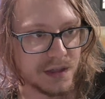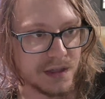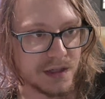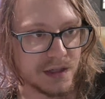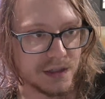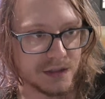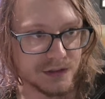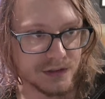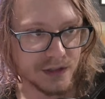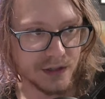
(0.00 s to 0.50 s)

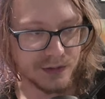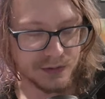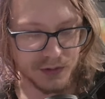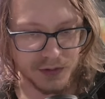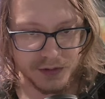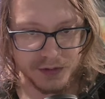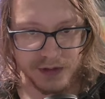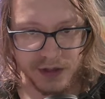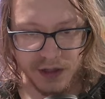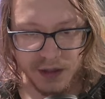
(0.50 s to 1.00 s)
software
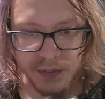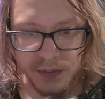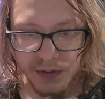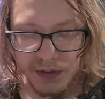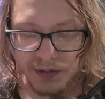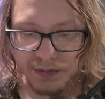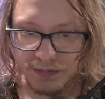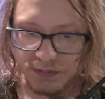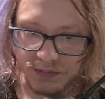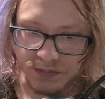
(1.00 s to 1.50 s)
developer
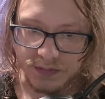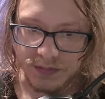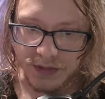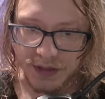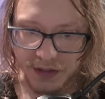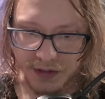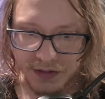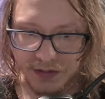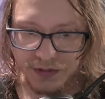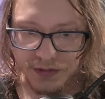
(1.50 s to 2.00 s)

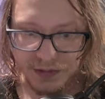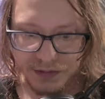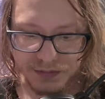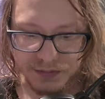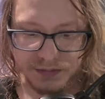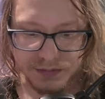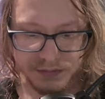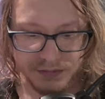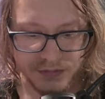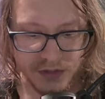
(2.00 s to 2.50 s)
because
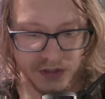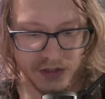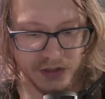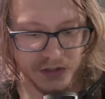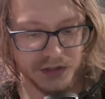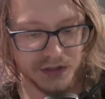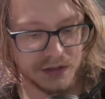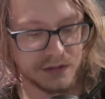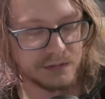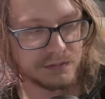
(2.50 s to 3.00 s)

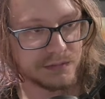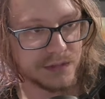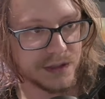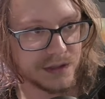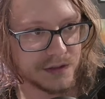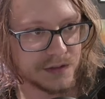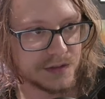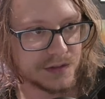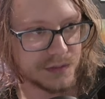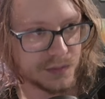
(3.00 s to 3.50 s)
recursion
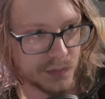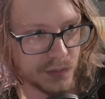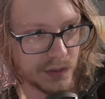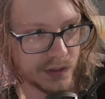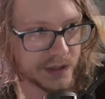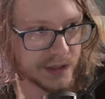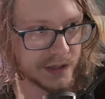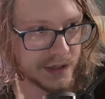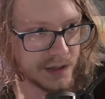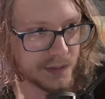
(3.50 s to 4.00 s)
is pretty
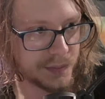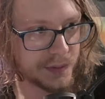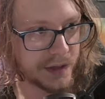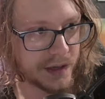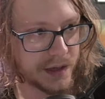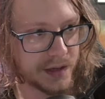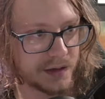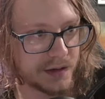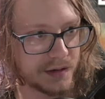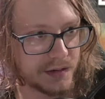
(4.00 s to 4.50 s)

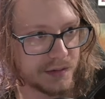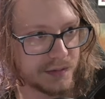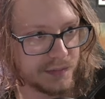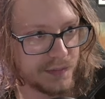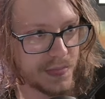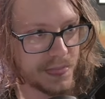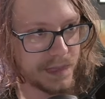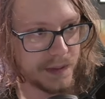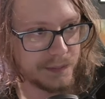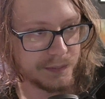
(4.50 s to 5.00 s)
complicated.
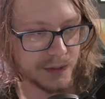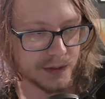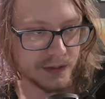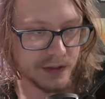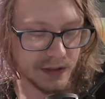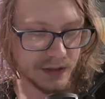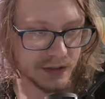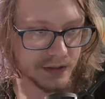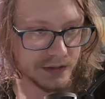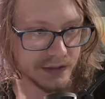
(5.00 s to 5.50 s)
But
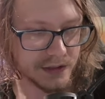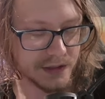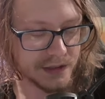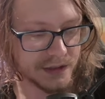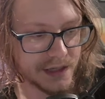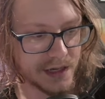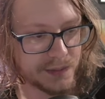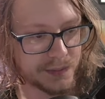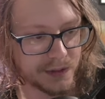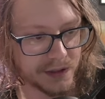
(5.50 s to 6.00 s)
luckily the
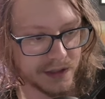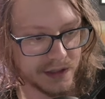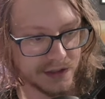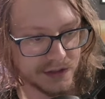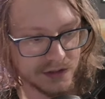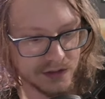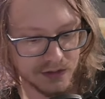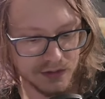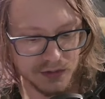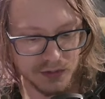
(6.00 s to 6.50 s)

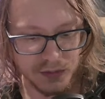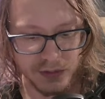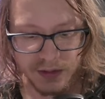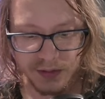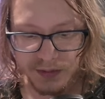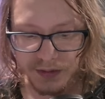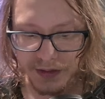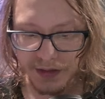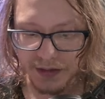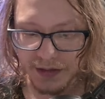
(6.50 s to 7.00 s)
applications where
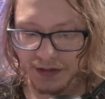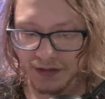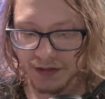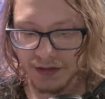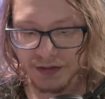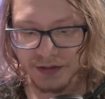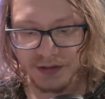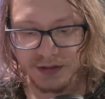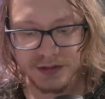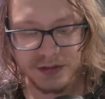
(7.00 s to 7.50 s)

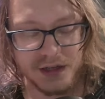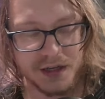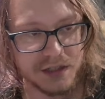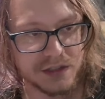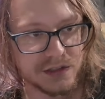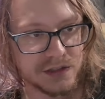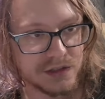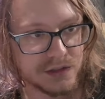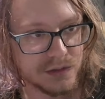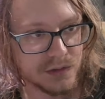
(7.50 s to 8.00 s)
recursion is
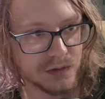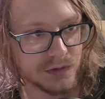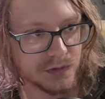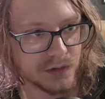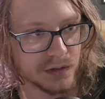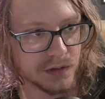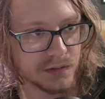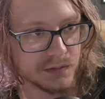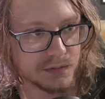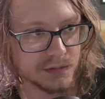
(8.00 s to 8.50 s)
actually
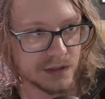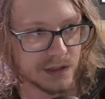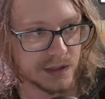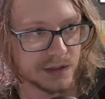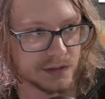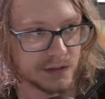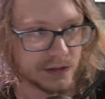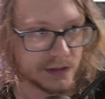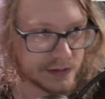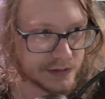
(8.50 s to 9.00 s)
useful are
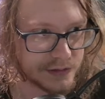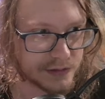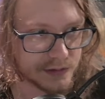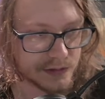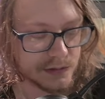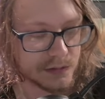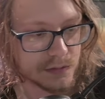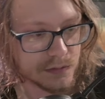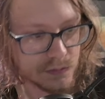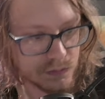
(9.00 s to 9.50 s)

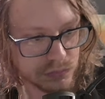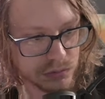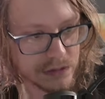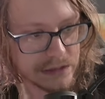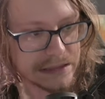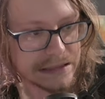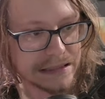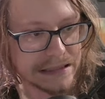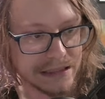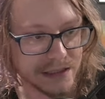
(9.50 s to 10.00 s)
also
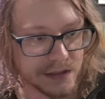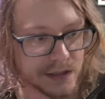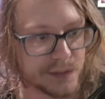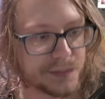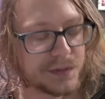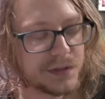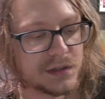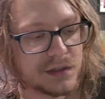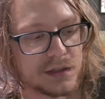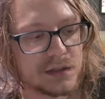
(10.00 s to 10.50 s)
pretty
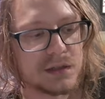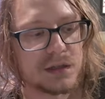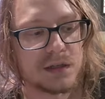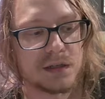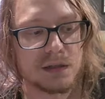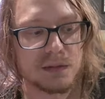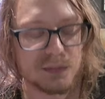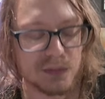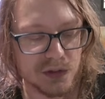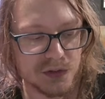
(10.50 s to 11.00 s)
limited, and
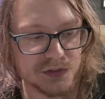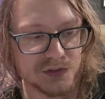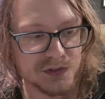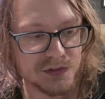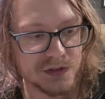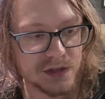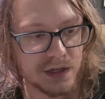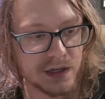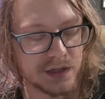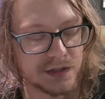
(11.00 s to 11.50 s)
in most of the
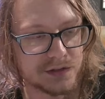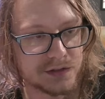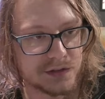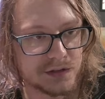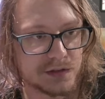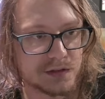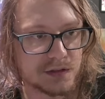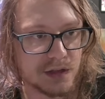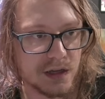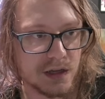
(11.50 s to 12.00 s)

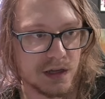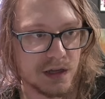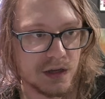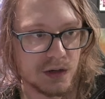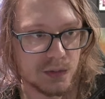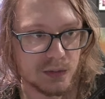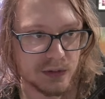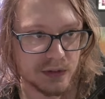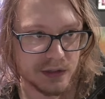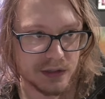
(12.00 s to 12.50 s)
cases
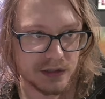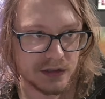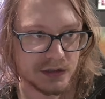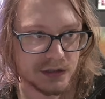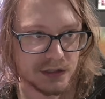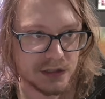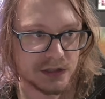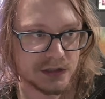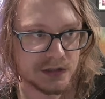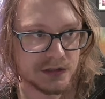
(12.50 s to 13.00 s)
where
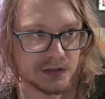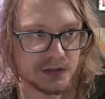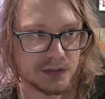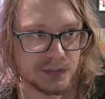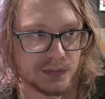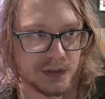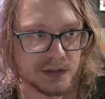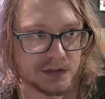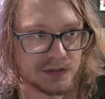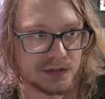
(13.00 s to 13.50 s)
recursion is the
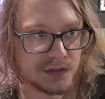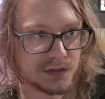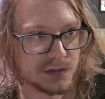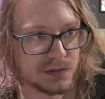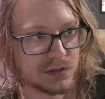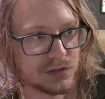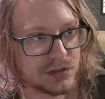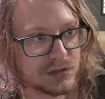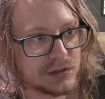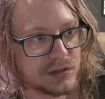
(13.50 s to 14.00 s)
best
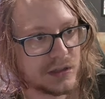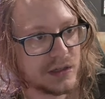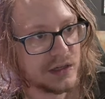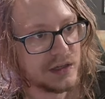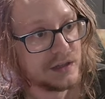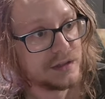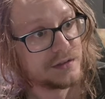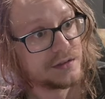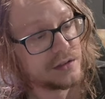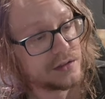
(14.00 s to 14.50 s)
solution,
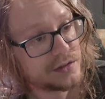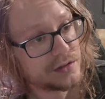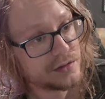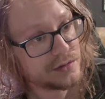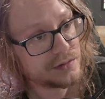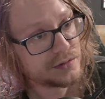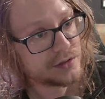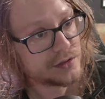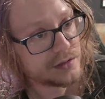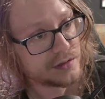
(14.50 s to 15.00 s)
the
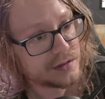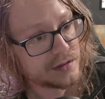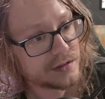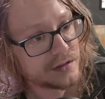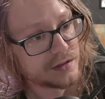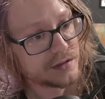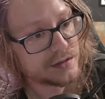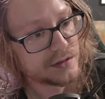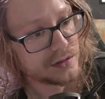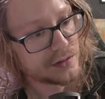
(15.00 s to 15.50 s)
solution that
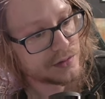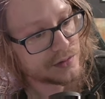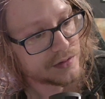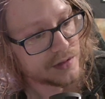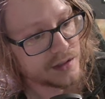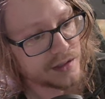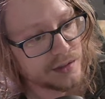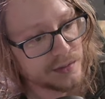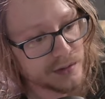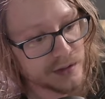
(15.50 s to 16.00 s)
doesn't use
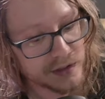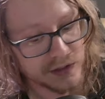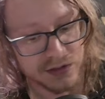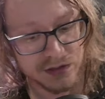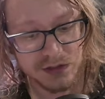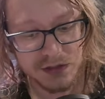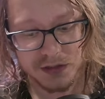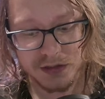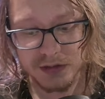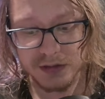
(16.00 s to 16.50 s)
any
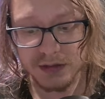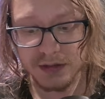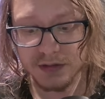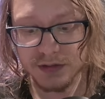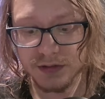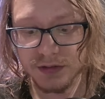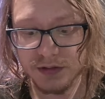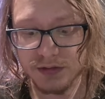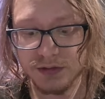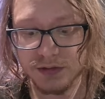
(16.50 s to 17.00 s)
recursion is
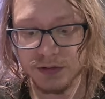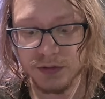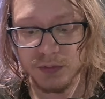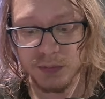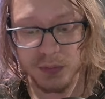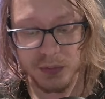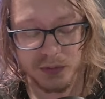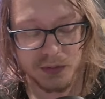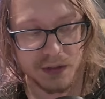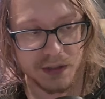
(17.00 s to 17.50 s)
also
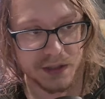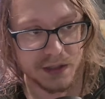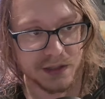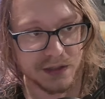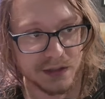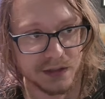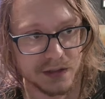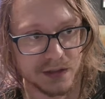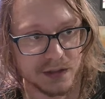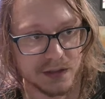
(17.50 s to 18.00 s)
pretty
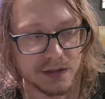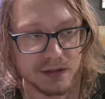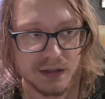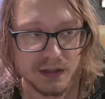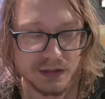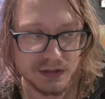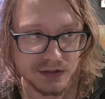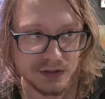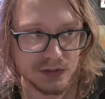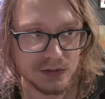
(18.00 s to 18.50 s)
good
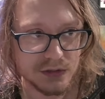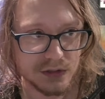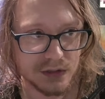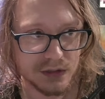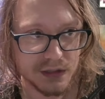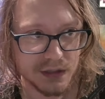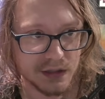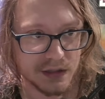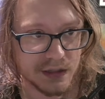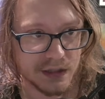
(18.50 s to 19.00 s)
and usually
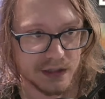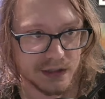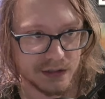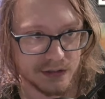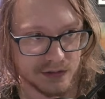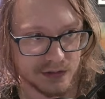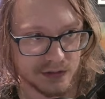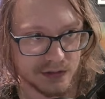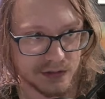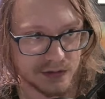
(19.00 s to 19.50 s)
a lot
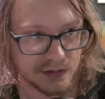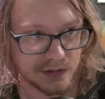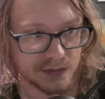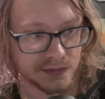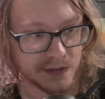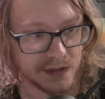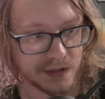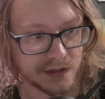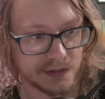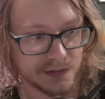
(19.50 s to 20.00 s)
easier to
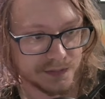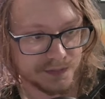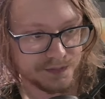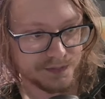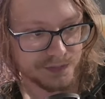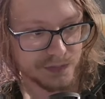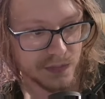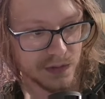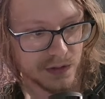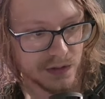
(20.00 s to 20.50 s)
write.
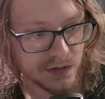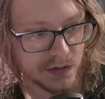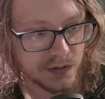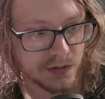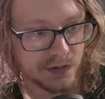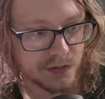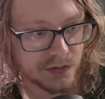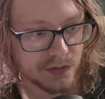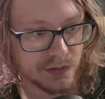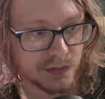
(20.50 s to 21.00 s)

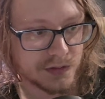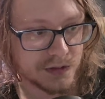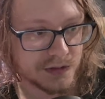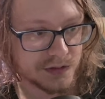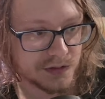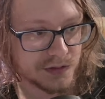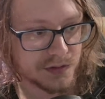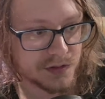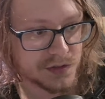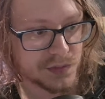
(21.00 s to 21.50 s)
So unless
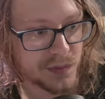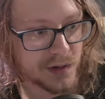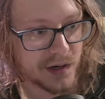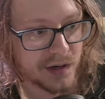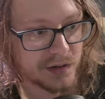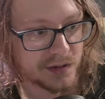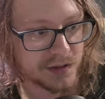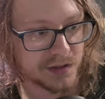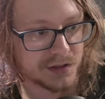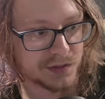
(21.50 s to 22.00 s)
you're
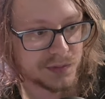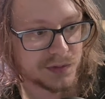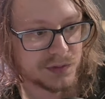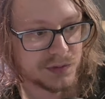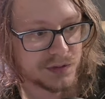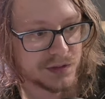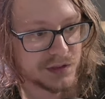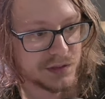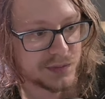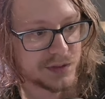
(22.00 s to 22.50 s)
aspiring to be one
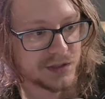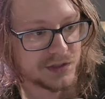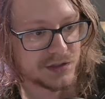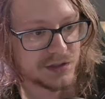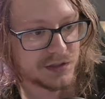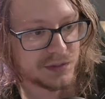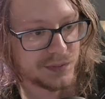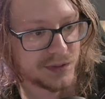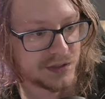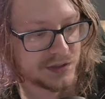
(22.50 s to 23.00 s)
of the
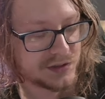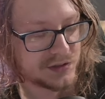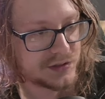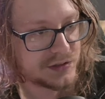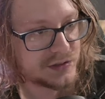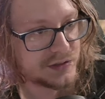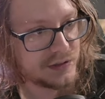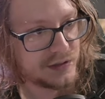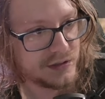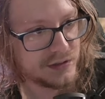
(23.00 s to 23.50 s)
best,
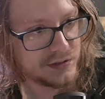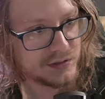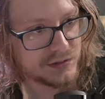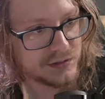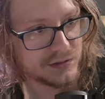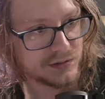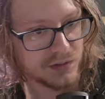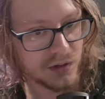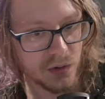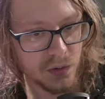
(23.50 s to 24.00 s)

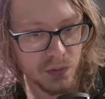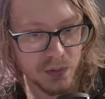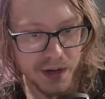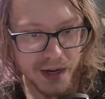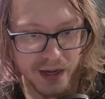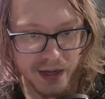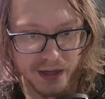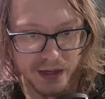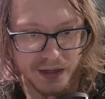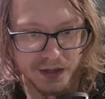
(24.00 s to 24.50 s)
it's
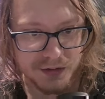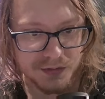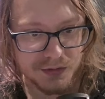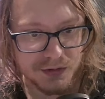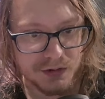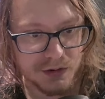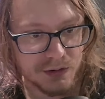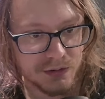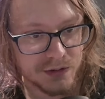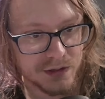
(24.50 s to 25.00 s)
okay if you
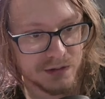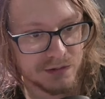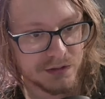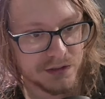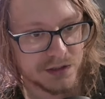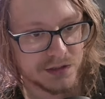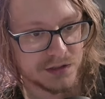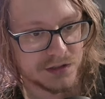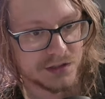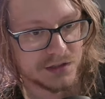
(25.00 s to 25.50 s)
don't get
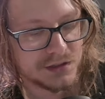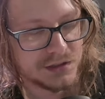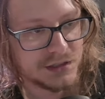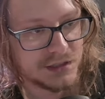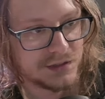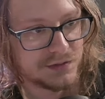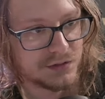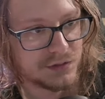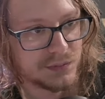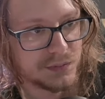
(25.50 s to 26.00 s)
recursion
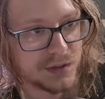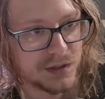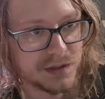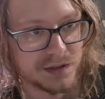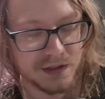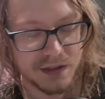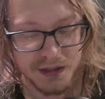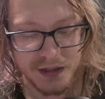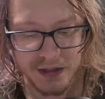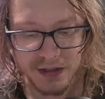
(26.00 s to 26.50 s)
even by
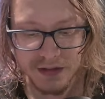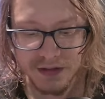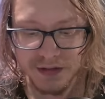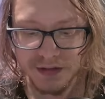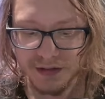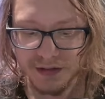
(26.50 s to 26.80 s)
the end